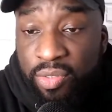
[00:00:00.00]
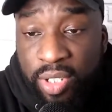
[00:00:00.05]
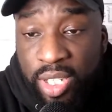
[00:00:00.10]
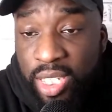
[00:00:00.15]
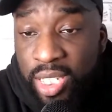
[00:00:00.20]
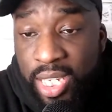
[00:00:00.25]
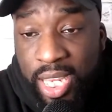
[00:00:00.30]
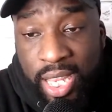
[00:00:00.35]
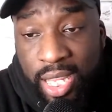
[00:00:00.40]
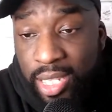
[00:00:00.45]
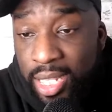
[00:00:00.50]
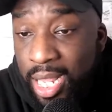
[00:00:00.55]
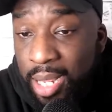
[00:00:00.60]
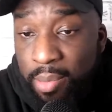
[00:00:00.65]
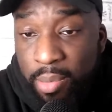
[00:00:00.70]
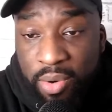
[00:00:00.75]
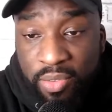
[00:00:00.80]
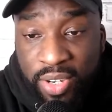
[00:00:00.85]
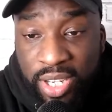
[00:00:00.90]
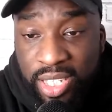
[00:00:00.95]
He's
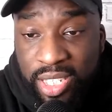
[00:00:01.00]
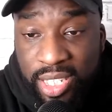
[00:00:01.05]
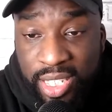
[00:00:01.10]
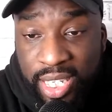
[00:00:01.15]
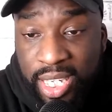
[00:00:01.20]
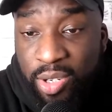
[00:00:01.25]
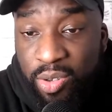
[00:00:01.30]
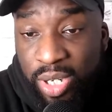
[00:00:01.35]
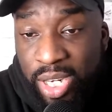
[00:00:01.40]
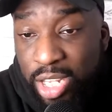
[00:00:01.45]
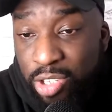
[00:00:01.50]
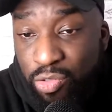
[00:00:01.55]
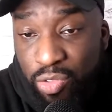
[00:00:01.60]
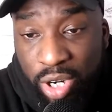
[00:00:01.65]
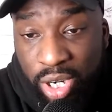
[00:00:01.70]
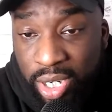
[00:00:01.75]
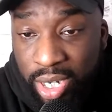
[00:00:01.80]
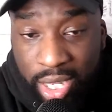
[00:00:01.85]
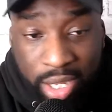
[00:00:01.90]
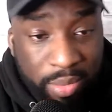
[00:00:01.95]
that, bro. This is a heel Edge
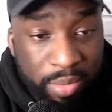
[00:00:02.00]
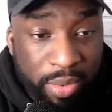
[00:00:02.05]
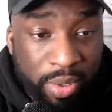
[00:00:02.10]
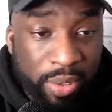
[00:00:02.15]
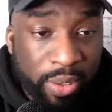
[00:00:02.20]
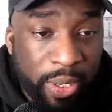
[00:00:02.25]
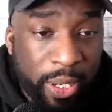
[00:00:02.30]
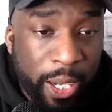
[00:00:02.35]
right now, bro.